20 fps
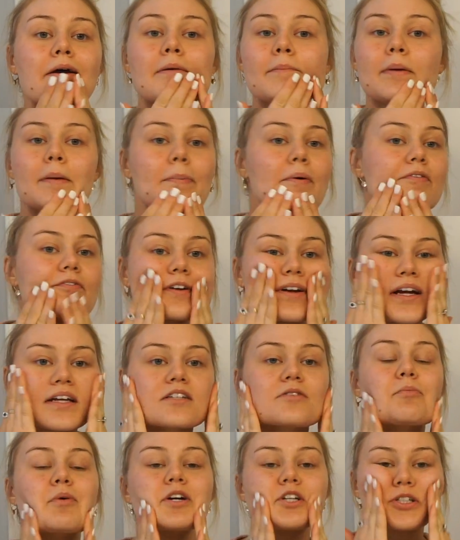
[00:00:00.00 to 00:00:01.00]
People forget
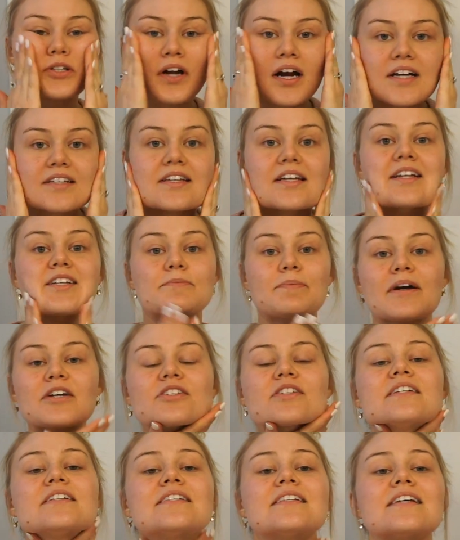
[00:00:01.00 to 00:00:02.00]
to moisturize, and
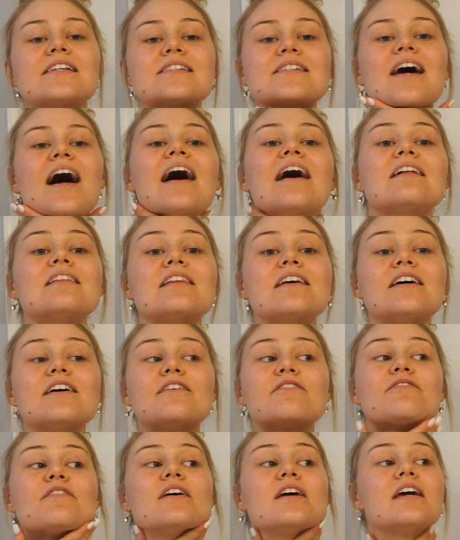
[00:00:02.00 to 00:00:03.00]
especially since I
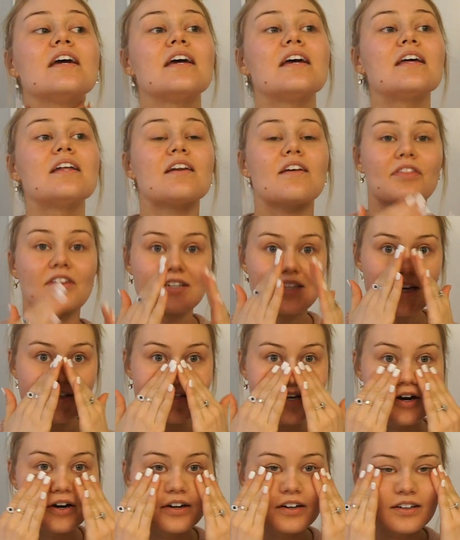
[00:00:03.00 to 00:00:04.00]
live in the
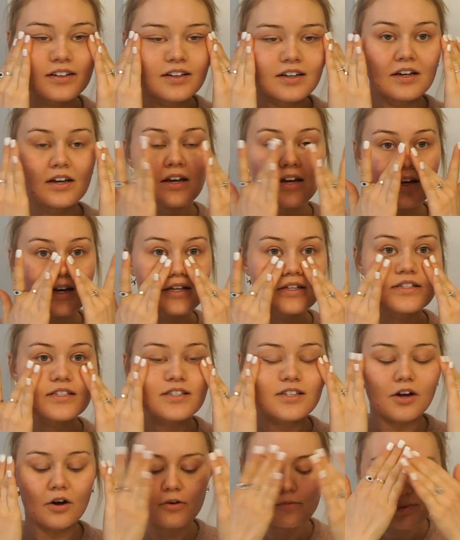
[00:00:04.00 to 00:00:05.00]
desert, it's
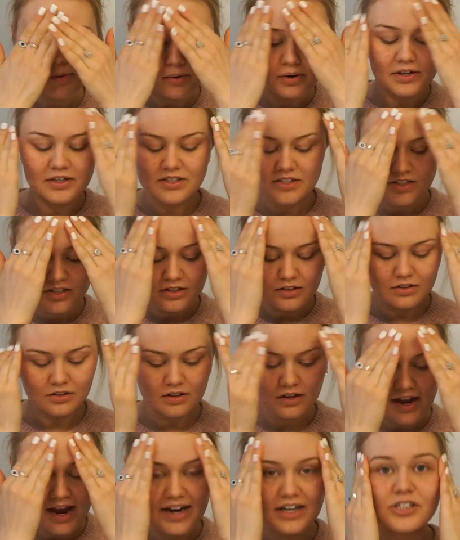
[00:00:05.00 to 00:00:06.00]
so important to
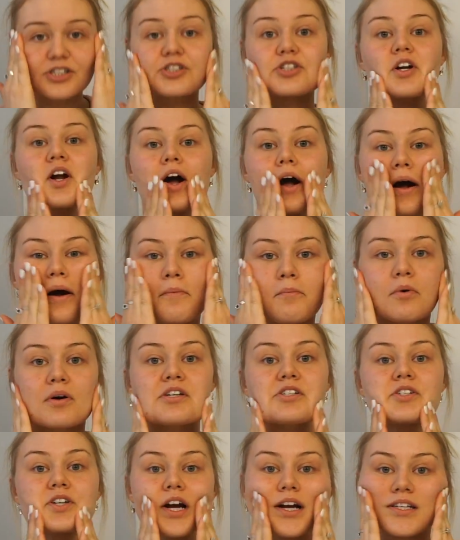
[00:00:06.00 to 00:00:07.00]
extra
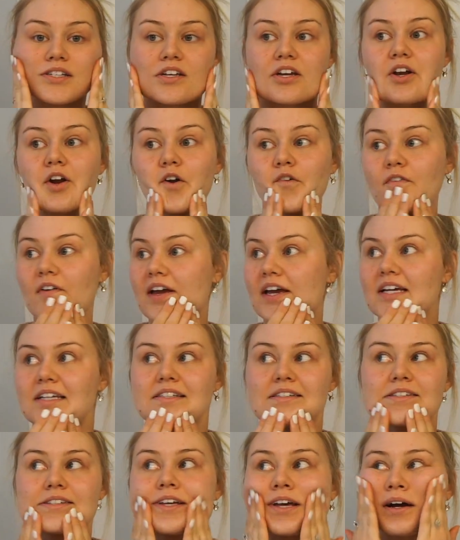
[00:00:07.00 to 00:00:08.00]
moisturize your
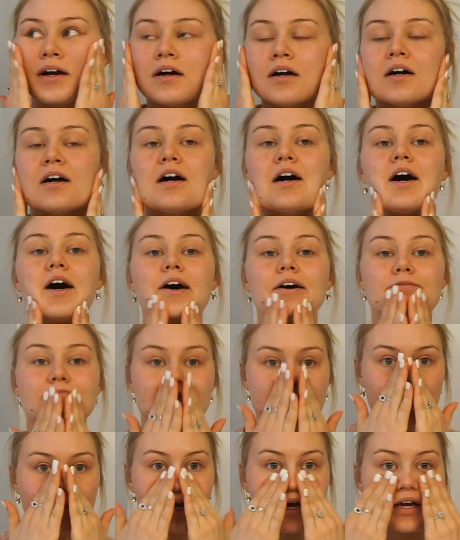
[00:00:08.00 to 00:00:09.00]
face.
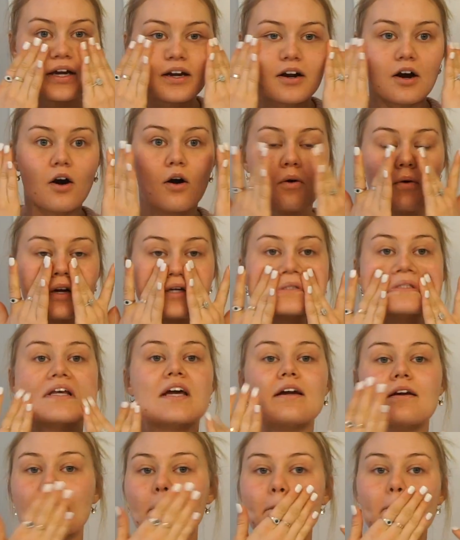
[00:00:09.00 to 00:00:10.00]
I always,
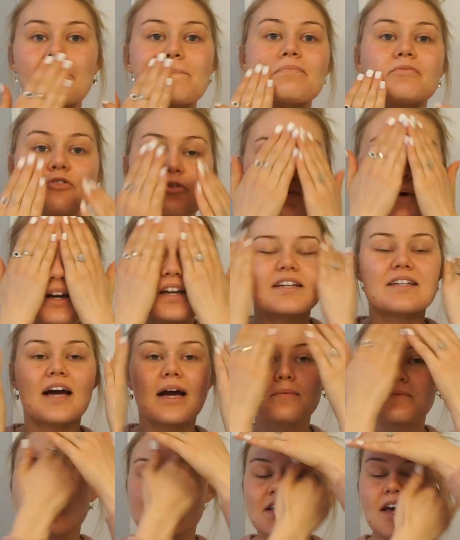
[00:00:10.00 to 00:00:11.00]
like 20
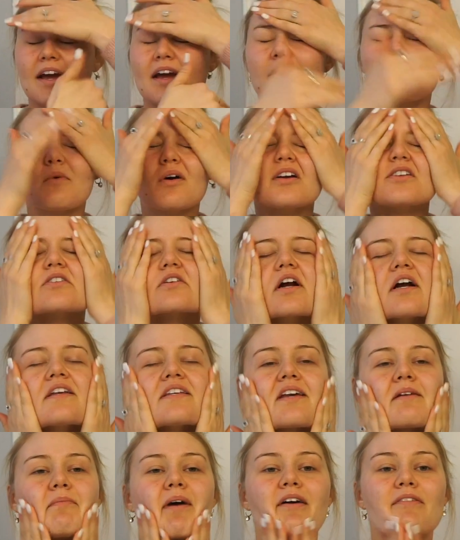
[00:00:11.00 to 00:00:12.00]
times a day,
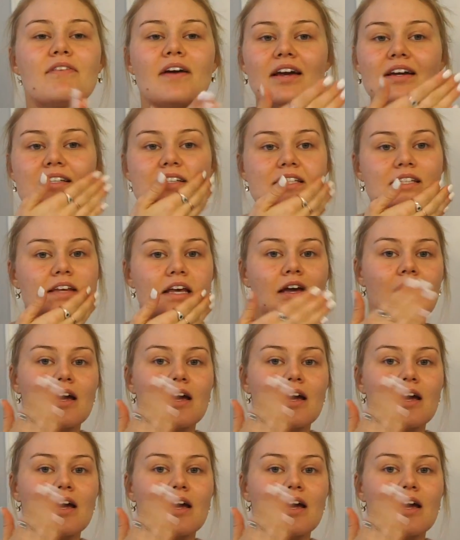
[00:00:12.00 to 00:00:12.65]
moisturizing my face.